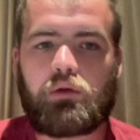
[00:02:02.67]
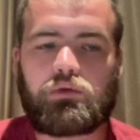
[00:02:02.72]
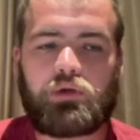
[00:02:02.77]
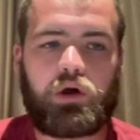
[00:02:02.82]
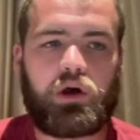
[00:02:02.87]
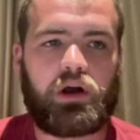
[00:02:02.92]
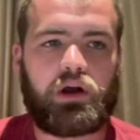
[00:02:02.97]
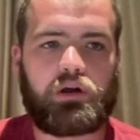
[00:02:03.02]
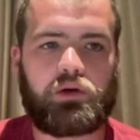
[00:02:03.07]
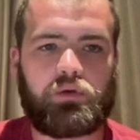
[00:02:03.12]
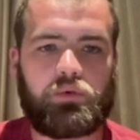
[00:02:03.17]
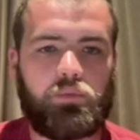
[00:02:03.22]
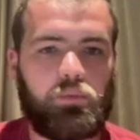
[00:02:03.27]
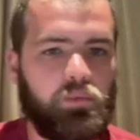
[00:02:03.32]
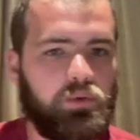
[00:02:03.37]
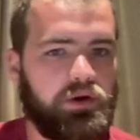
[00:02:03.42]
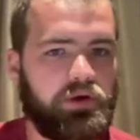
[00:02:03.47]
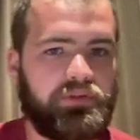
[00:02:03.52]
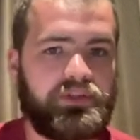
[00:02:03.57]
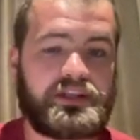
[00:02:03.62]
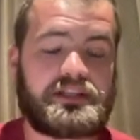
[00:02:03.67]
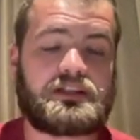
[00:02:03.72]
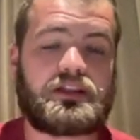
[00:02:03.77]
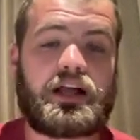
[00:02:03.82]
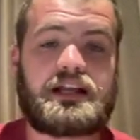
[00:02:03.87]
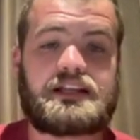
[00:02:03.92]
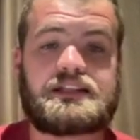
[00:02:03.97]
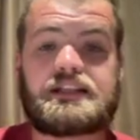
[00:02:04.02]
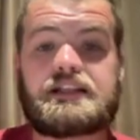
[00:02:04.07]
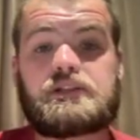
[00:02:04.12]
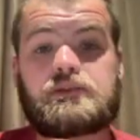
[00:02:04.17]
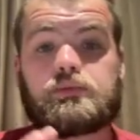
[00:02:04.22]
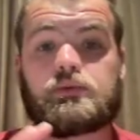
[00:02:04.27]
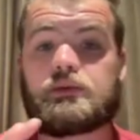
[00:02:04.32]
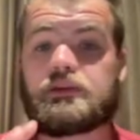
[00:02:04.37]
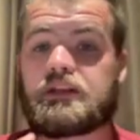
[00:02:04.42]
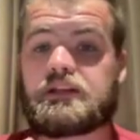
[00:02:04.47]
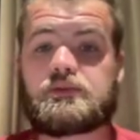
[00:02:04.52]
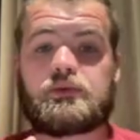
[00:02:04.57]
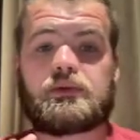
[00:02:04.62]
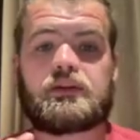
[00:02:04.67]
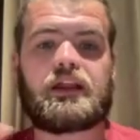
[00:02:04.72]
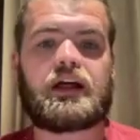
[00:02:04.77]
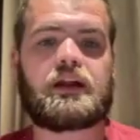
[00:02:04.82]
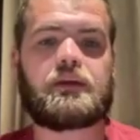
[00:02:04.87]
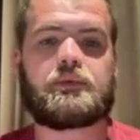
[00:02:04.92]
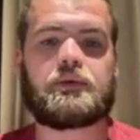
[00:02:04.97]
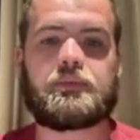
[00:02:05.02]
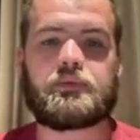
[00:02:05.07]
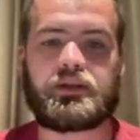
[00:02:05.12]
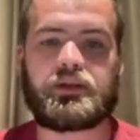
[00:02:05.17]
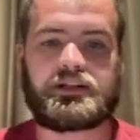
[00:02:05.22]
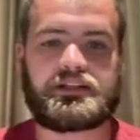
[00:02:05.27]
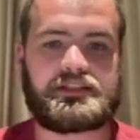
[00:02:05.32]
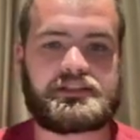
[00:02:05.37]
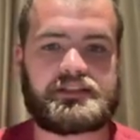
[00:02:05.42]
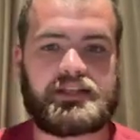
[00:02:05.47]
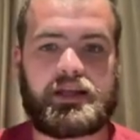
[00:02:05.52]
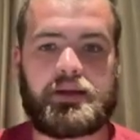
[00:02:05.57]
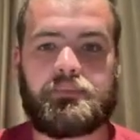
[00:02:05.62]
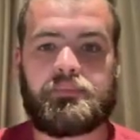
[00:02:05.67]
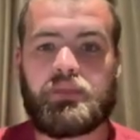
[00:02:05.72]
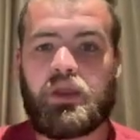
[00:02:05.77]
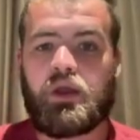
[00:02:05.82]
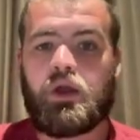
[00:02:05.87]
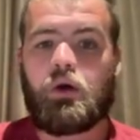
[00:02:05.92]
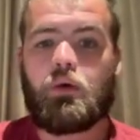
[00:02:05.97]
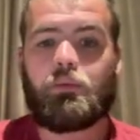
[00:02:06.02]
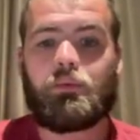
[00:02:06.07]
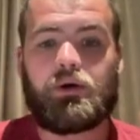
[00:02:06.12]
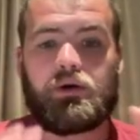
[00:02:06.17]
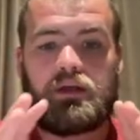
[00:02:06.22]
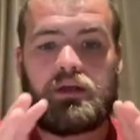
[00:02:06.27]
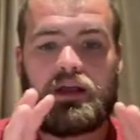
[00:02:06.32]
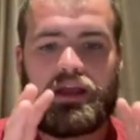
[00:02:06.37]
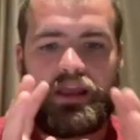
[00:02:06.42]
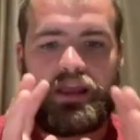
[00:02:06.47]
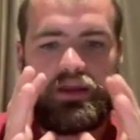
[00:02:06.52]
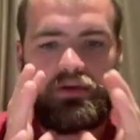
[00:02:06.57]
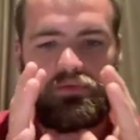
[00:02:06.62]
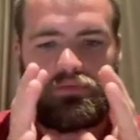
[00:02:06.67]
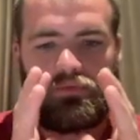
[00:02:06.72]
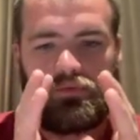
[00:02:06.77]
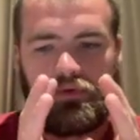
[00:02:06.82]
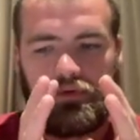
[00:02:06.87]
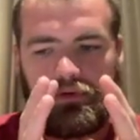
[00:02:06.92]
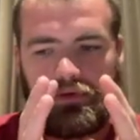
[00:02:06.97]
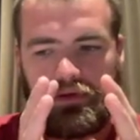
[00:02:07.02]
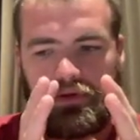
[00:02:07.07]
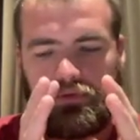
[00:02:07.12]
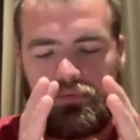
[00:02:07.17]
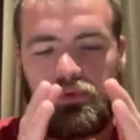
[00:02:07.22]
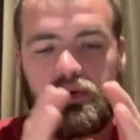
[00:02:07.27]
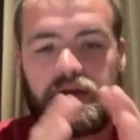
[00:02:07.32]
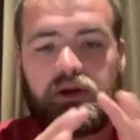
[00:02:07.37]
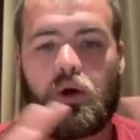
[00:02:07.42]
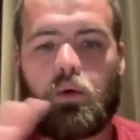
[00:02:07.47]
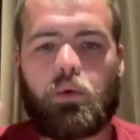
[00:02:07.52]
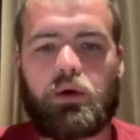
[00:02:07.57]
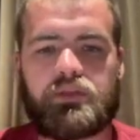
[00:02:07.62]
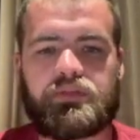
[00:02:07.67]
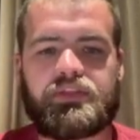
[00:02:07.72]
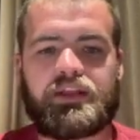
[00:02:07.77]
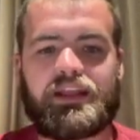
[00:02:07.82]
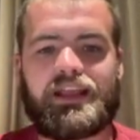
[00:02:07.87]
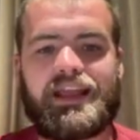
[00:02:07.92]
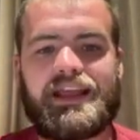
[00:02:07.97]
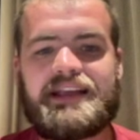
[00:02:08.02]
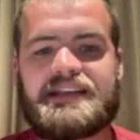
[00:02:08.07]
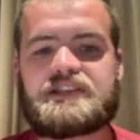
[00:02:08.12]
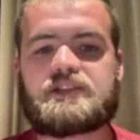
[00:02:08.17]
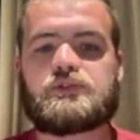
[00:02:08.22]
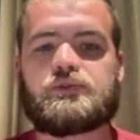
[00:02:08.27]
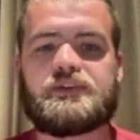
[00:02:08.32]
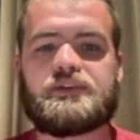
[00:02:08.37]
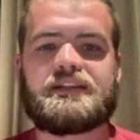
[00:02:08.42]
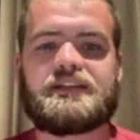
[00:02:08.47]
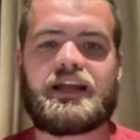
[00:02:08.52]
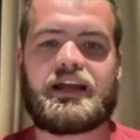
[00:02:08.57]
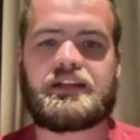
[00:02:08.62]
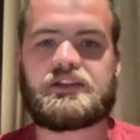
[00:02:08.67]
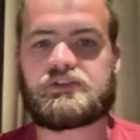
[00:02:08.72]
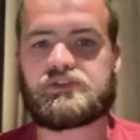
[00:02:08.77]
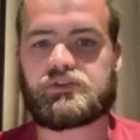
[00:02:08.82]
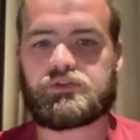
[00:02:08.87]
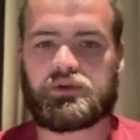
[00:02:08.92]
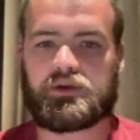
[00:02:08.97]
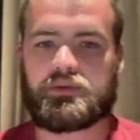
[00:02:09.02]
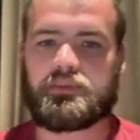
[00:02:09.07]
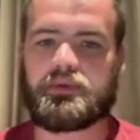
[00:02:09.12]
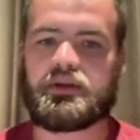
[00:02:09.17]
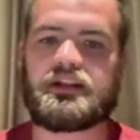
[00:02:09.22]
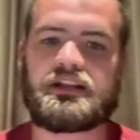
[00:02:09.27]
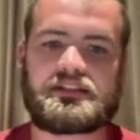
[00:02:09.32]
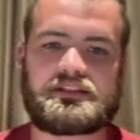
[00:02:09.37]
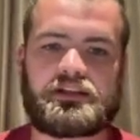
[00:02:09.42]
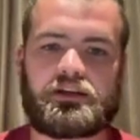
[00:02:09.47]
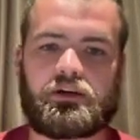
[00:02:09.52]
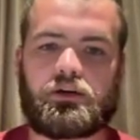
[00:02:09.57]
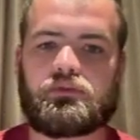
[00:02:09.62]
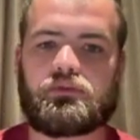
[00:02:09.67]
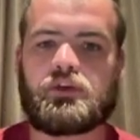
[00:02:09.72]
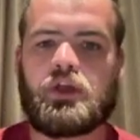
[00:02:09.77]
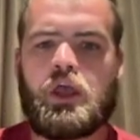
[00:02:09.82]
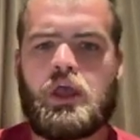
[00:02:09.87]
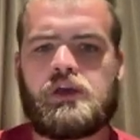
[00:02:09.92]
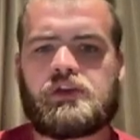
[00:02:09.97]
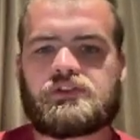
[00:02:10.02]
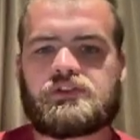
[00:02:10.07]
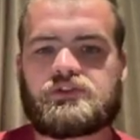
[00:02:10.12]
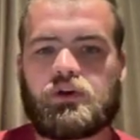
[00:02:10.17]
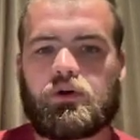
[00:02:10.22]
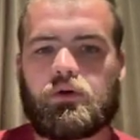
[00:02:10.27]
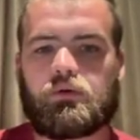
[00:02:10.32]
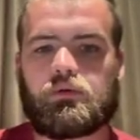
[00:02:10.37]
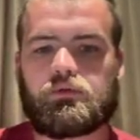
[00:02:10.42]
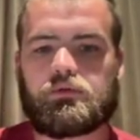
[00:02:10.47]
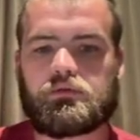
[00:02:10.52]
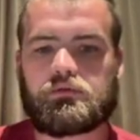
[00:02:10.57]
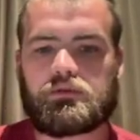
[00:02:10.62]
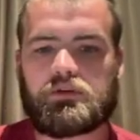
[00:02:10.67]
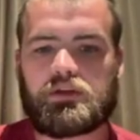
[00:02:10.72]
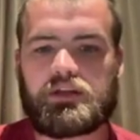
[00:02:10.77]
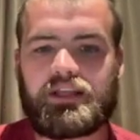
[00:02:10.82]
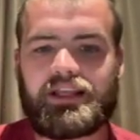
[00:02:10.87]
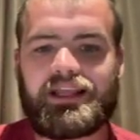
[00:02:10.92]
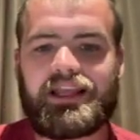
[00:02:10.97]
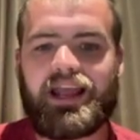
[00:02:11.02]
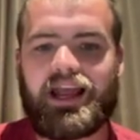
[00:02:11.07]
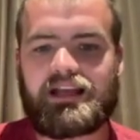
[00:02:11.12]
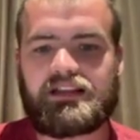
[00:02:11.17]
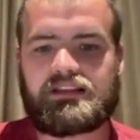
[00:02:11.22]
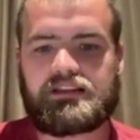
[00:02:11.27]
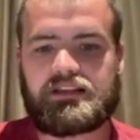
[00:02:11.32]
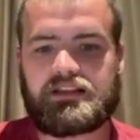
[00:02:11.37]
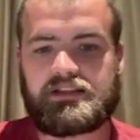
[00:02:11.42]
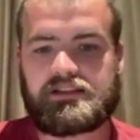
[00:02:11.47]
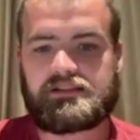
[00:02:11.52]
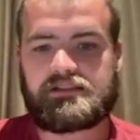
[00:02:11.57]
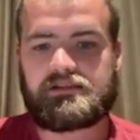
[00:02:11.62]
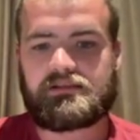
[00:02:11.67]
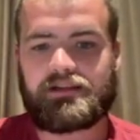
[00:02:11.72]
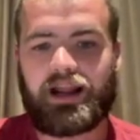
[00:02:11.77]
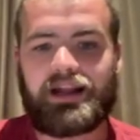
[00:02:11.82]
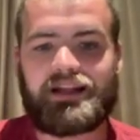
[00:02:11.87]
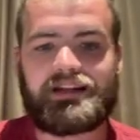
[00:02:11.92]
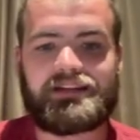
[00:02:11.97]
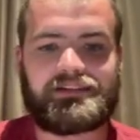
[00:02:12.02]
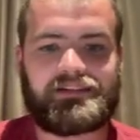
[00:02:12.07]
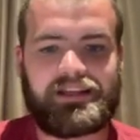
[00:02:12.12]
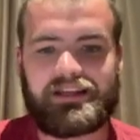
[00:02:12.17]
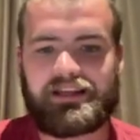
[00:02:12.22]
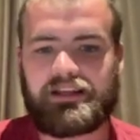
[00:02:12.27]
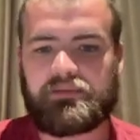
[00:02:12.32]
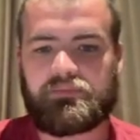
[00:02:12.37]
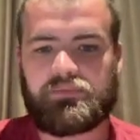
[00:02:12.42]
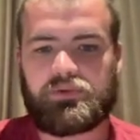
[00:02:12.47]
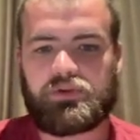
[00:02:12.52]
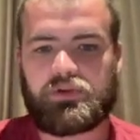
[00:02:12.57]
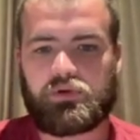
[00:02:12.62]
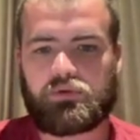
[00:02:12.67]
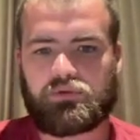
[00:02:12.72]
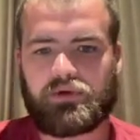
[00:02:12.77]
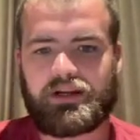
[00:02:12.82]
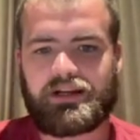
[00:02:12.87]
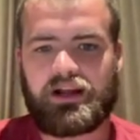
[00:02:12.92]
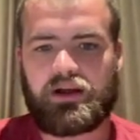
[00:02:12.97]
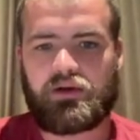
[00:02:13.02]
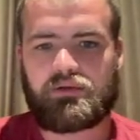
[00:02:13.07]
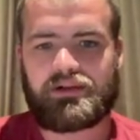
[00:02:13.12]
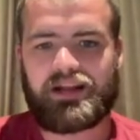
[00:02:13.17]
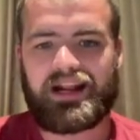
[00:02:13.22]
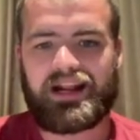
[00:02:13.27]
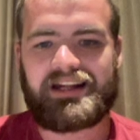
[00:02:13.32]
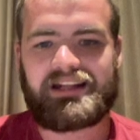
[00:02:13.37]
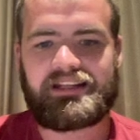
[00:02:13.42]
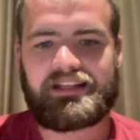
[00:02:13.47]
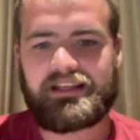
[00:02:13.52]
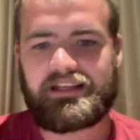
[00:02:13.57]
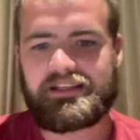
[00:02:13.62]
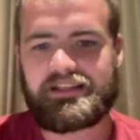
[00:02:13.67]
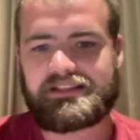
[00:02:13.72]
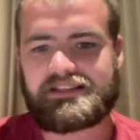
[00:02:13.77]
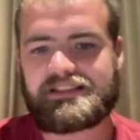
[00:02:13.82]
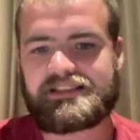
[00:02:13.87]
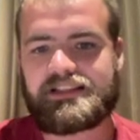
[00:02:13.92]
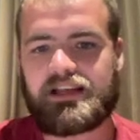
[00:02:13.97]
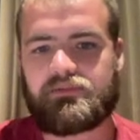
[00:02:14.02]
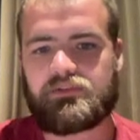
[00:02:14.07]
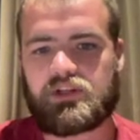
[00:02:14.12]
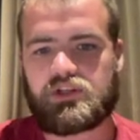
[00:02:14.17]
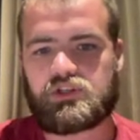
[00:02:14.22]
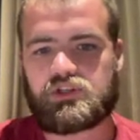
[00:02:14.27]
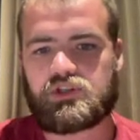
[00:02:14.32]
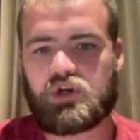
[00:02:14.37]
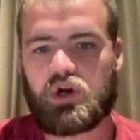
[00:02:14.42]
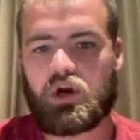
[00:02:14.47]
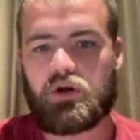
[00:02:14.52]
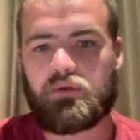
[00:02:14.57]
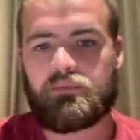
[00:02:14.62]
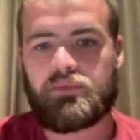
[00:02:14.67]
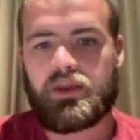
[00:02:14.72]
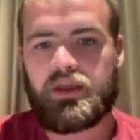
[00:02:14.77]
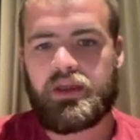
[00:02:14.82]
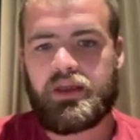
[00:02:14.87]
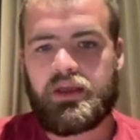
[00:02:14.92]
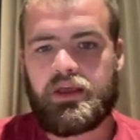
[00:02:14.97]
long will this last? That's what that's what a lot of people like to say. Well, if if we know one thing, history tends to repeat itself. So looking at this nineteen, you know, right now nineteen seventy chart,